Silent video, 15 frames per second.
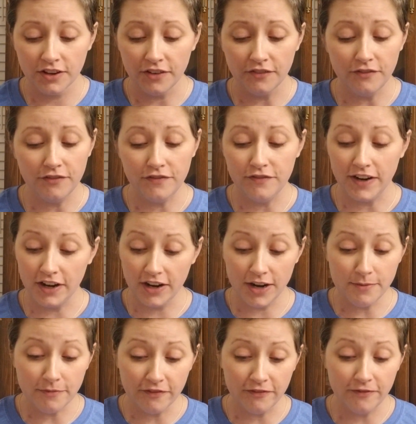
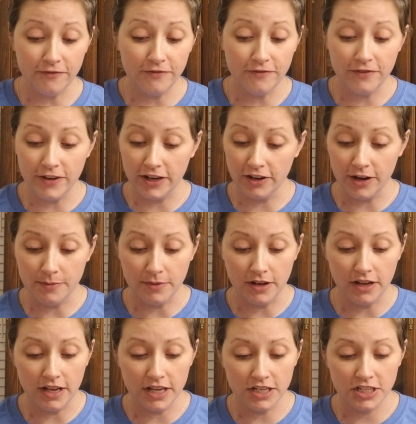very, very
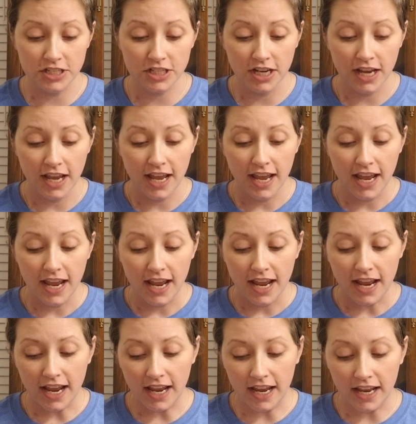much.
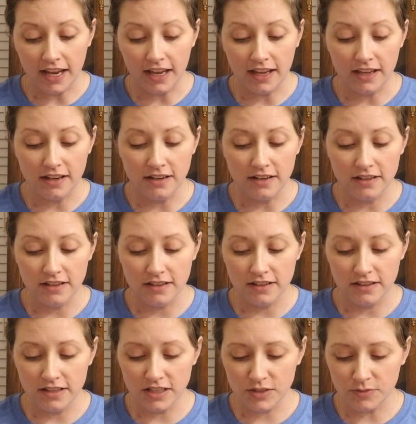And
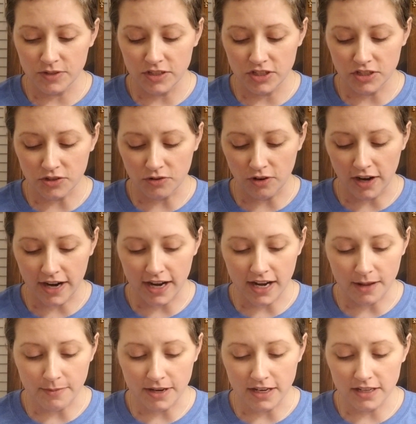this one's just great.
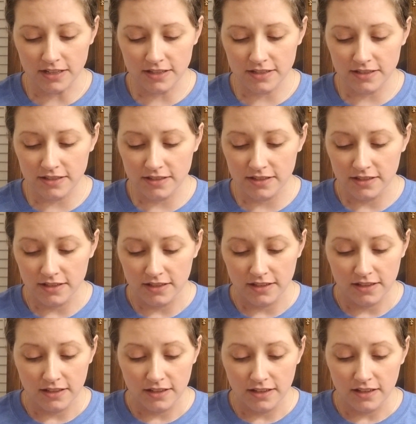I mean, it's
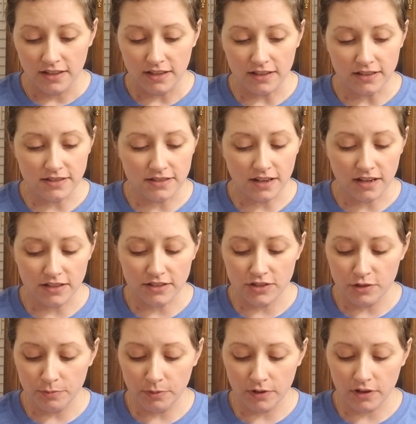not
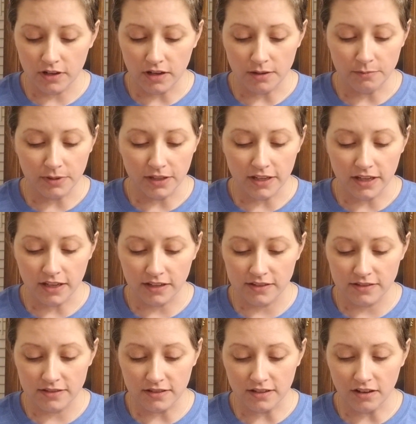super
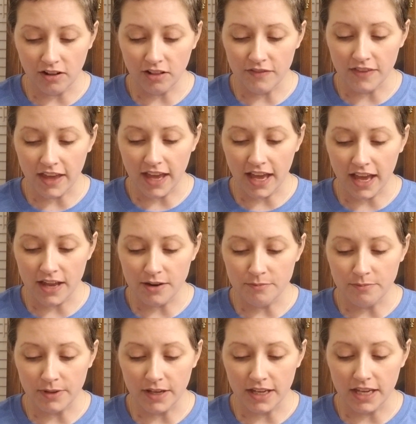complex and all of that,
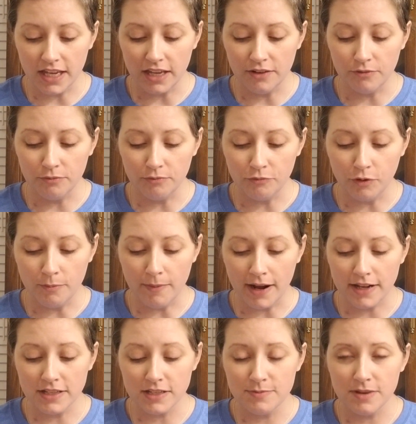but it
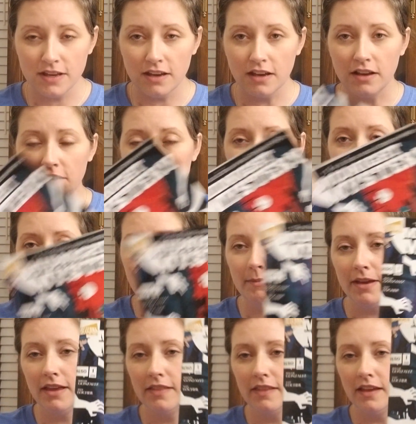reminds me of
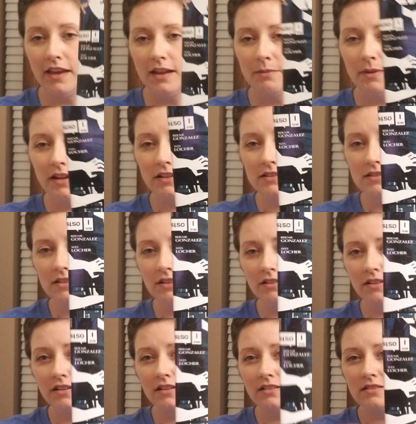Batman the animated
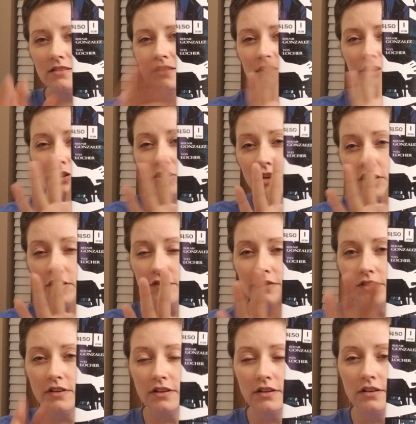series, the look of
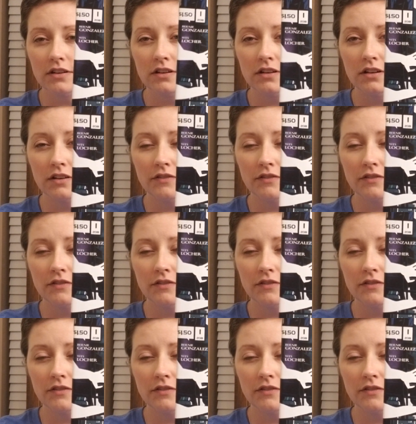the